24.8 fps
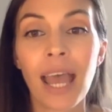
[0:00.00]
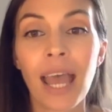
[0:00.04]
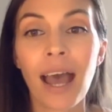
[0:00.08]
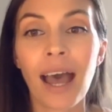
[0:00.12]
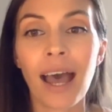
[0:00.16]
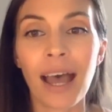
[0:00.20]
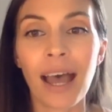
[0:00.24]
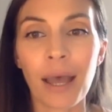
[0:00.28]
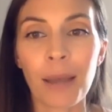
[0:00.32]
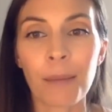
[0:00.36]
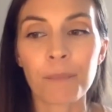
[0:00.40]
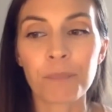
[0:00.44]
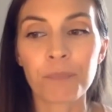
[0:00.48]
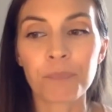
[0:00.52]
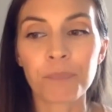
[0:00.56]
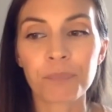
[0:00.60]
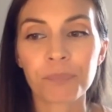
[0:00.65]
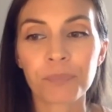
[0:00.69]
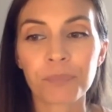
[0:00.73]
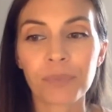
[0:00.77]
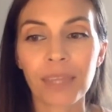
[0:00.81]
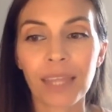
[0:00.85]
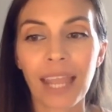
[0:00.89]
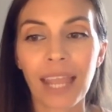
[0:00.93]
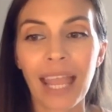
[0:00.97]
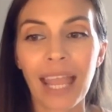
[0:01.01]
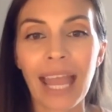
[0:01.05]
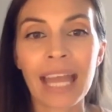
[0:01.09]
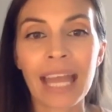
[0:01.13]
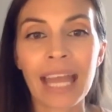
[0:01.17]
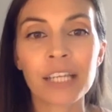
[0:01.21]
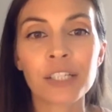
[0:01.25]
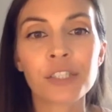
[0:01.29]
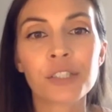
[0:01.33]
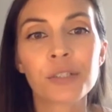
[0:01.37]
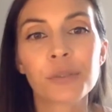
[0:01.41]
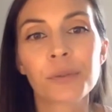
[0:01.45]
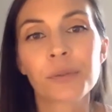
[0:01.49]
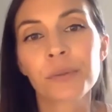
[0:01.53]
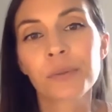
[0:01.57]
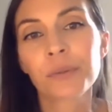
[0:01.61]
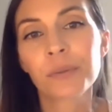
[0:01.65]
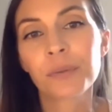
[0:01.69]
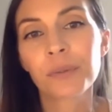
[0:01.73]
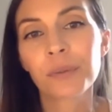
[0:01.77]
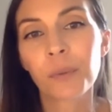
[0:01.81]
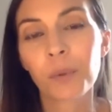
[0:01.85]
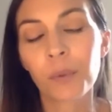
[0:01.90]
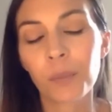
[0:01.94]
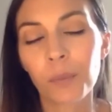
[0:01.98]
And
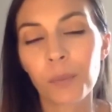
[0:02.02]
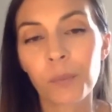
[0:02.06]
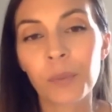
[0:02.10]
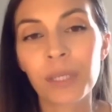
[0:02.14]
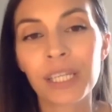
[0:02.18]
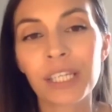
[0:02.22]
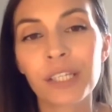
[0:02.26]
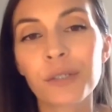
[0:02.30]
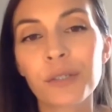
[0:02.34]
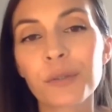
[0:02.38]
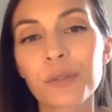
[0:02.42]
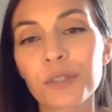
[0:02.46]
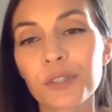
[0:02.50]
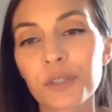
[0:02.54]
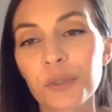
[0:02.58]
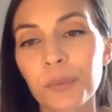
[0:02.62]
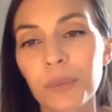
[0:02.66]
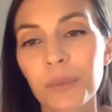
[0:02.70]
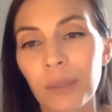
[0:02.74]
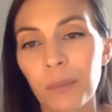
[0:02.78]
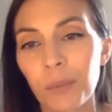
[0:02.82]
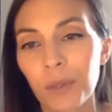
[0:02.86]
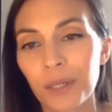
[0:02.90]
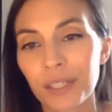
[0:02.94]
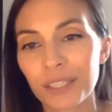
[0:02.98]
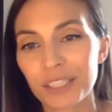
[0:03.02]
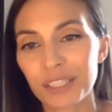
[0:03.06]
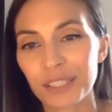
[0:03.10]
we usually want